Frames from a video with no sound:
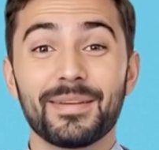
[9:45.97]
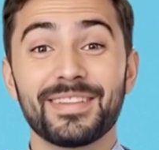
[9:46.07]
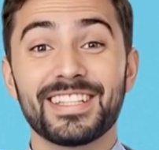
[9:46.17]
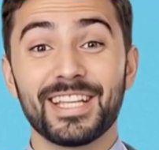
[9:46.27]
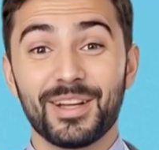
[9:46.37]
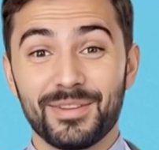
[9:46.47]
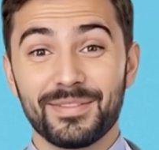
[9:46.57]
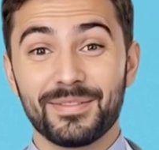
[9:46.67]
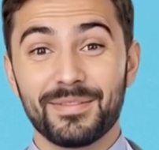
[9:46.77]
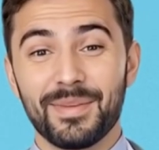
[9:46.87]
Still,
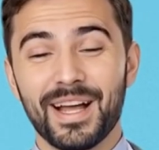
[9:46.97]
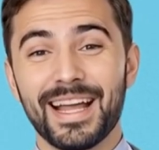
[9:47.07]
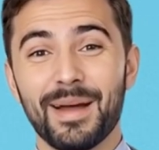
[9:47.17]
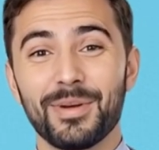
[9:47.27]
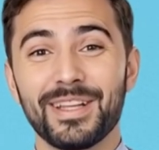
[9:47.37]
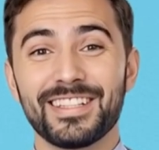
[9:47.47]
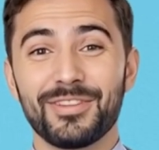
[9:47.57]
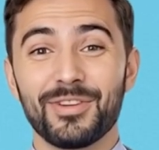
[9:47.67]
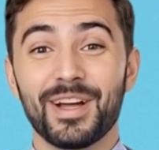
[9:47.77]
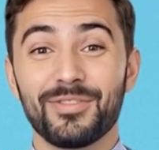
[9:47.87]
pineapple
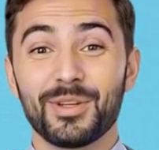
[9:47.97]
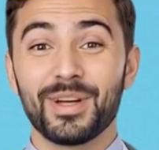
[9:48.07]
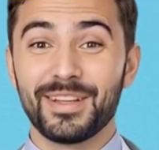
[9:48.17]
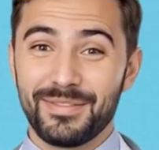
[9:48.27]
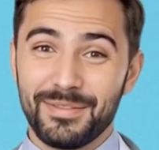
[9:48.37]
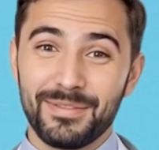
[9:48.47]
isn't for everyone.